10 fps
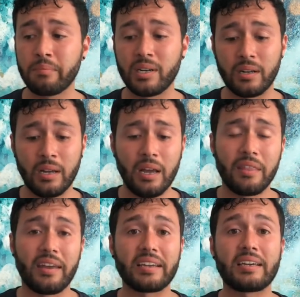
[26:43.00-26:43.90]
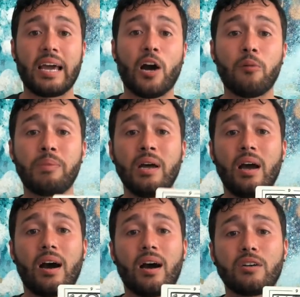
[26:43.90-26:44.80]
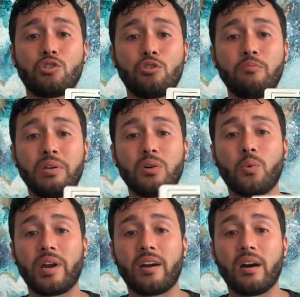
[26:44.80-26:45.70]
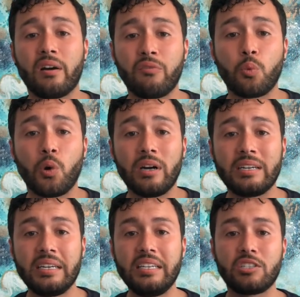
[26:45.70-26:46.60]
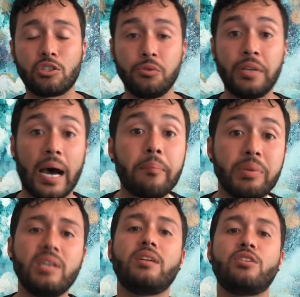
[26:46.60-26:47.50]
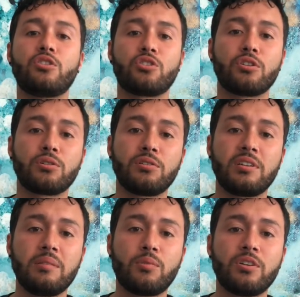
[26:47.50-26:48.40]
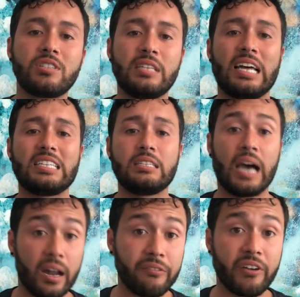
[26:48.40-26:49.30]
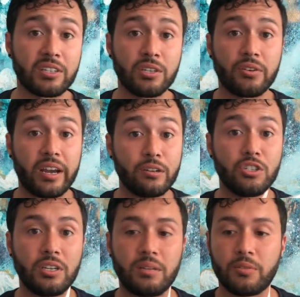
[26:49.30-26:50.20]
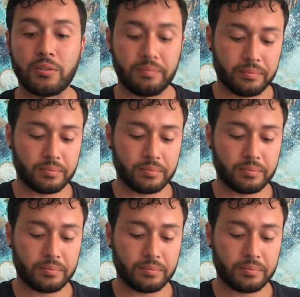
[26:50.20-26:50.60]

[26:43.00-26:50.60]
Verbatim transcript: but that it could help Uh, to be aware of what needs to not be in your circle anymore, not not affecting your energy anymore.